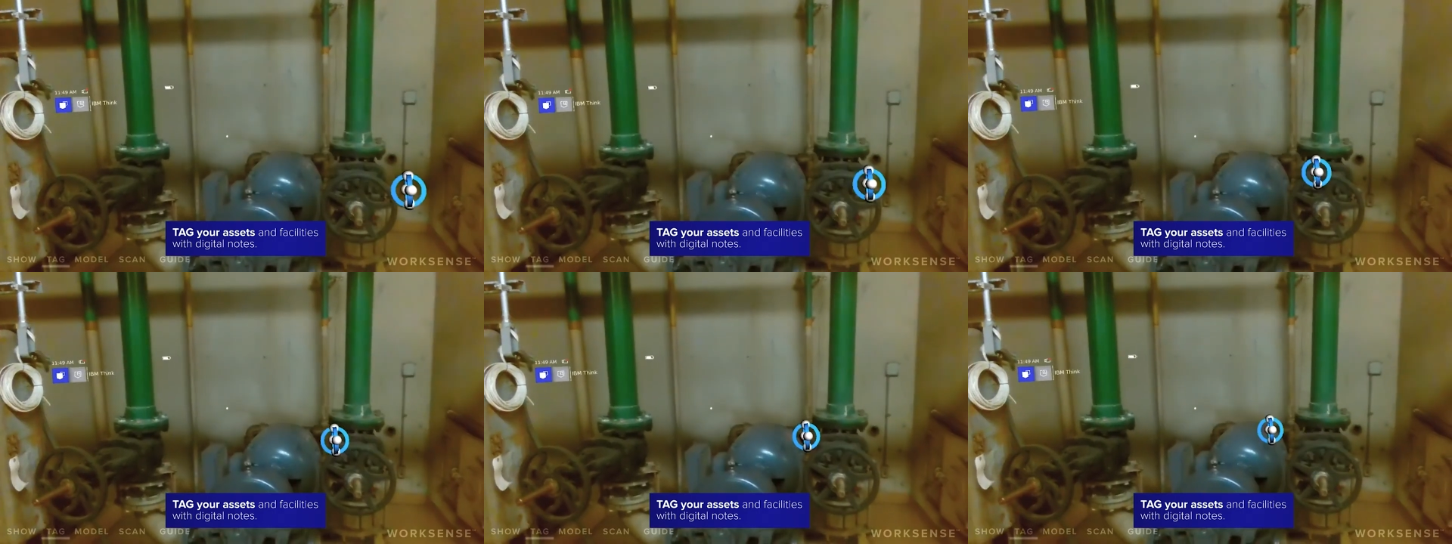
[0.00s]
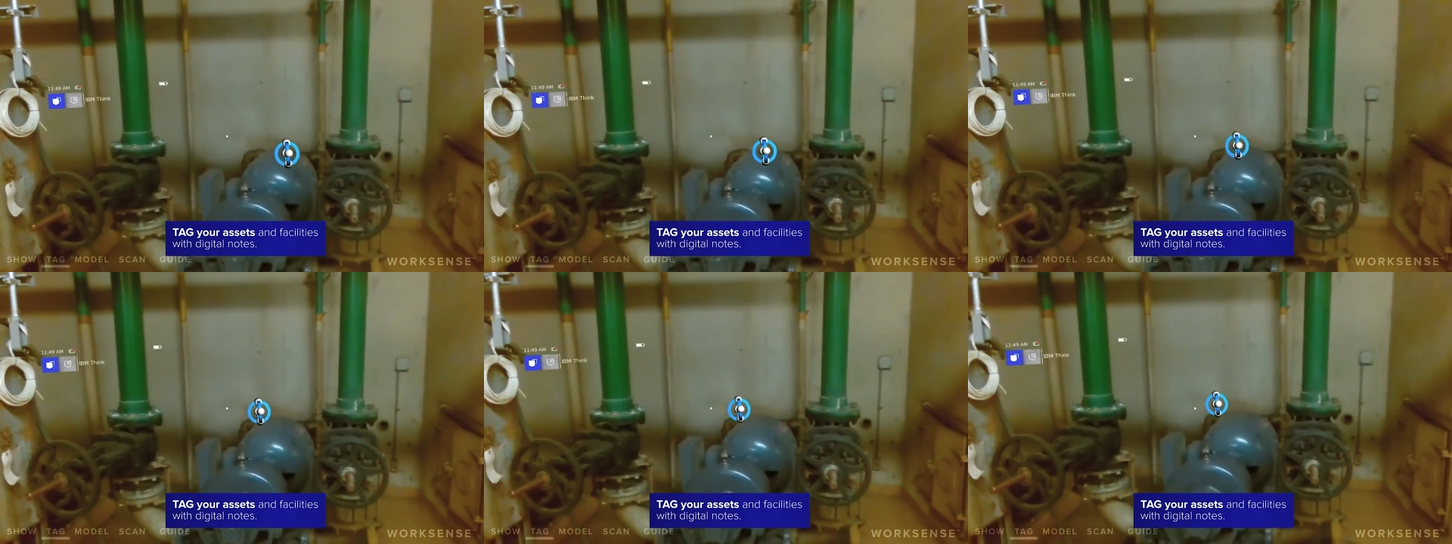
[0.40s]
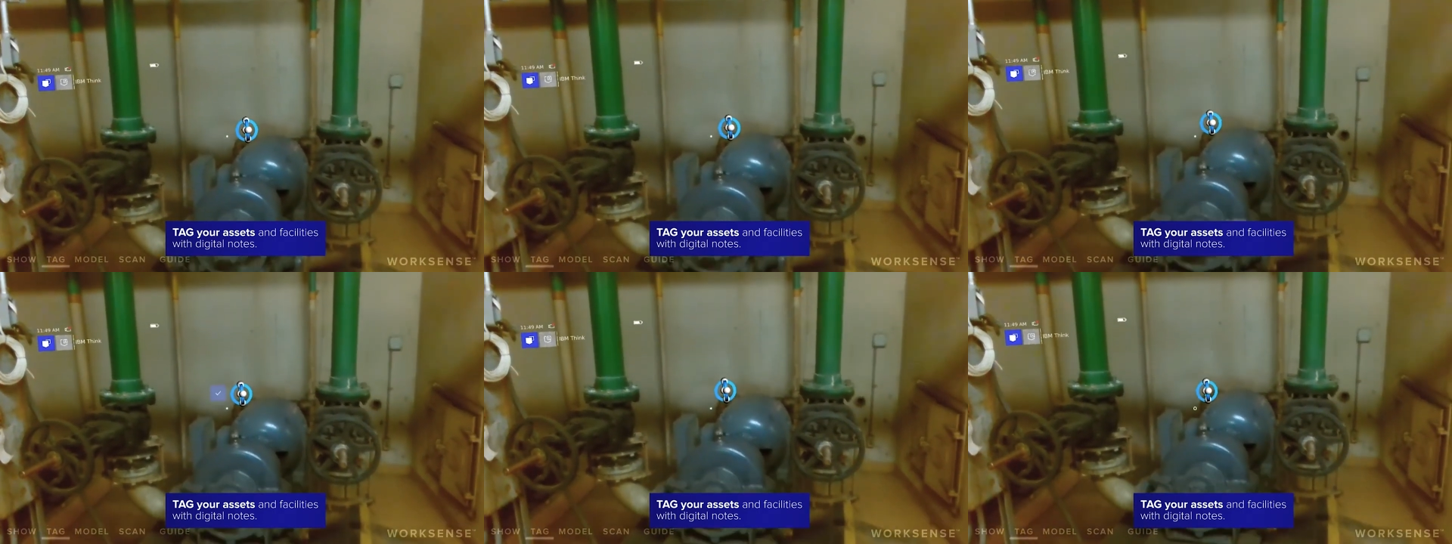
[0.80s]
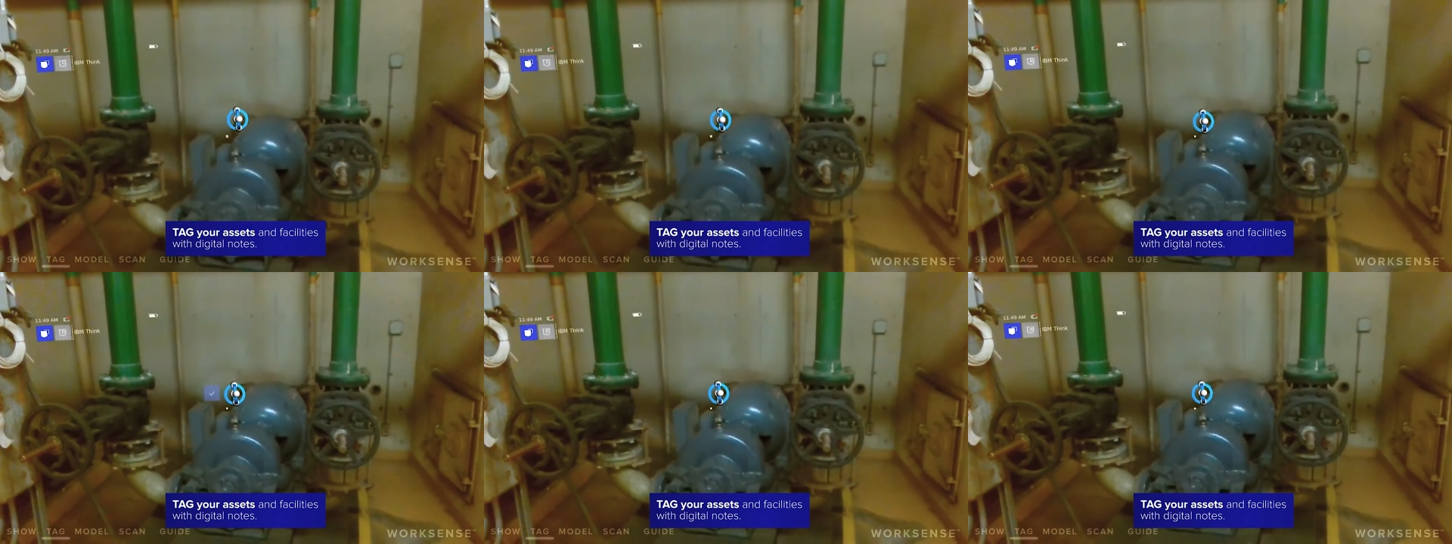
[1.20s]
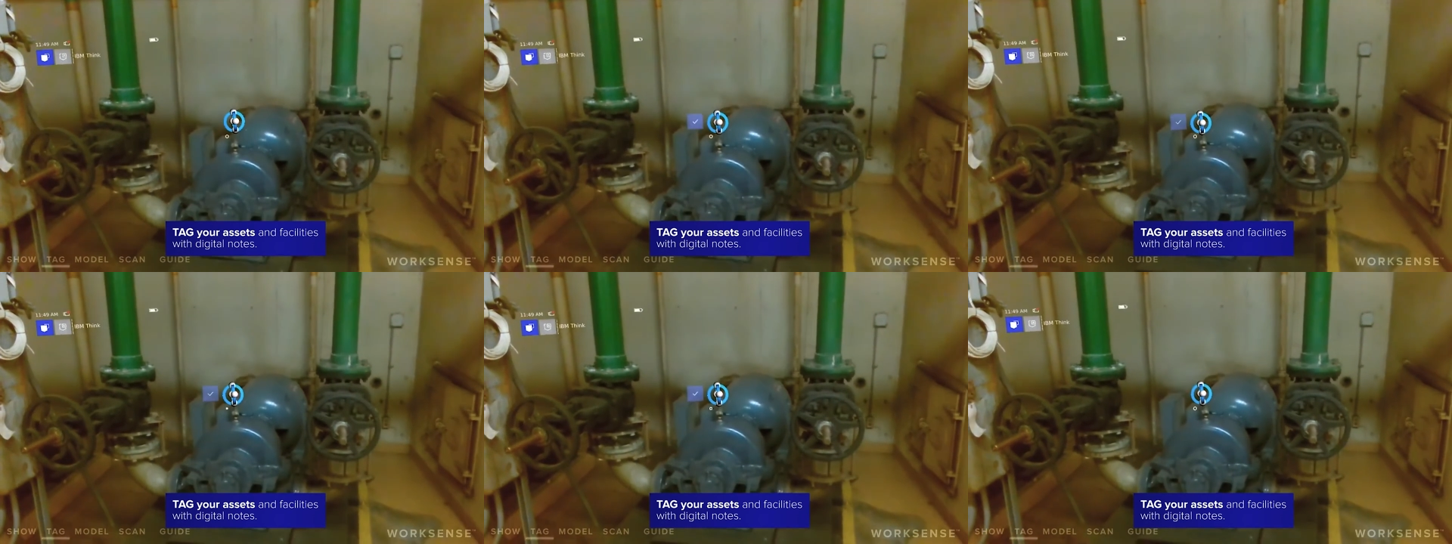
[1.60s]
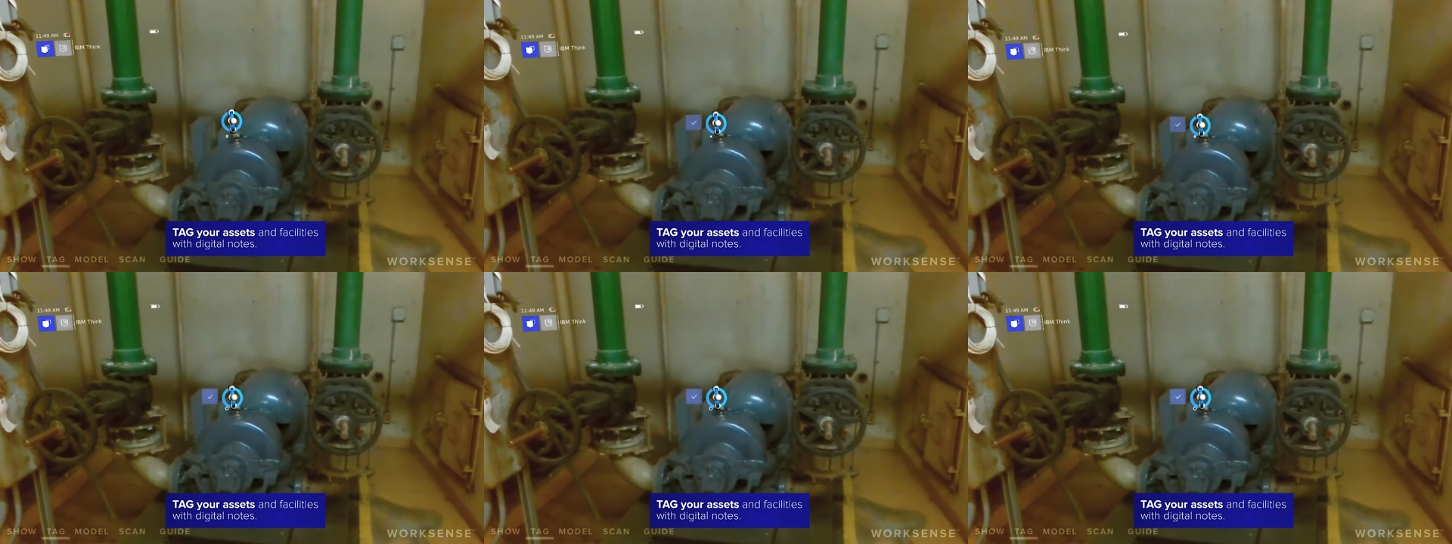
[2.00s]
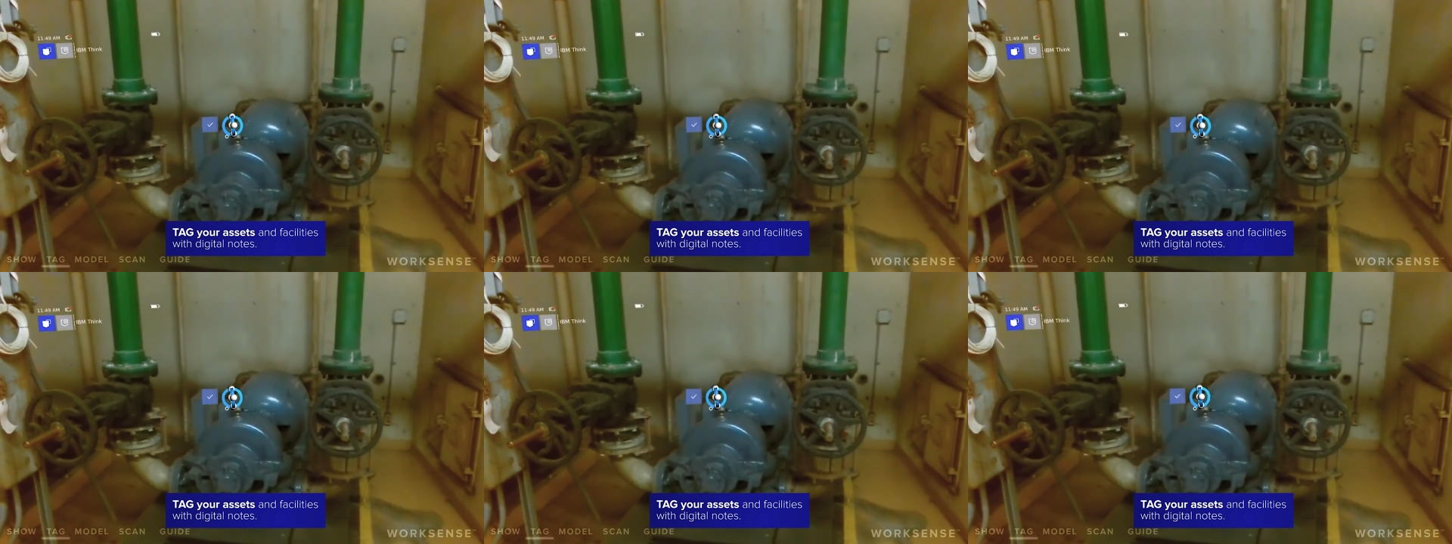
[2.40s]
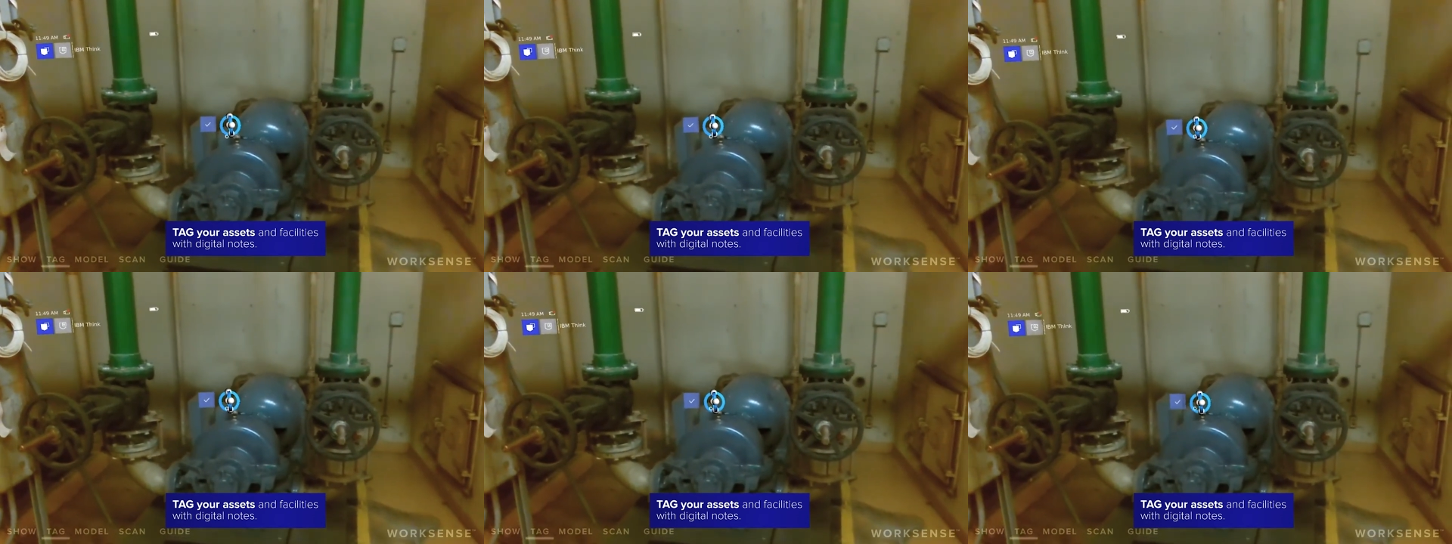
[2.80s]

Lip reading: (no speaker visible)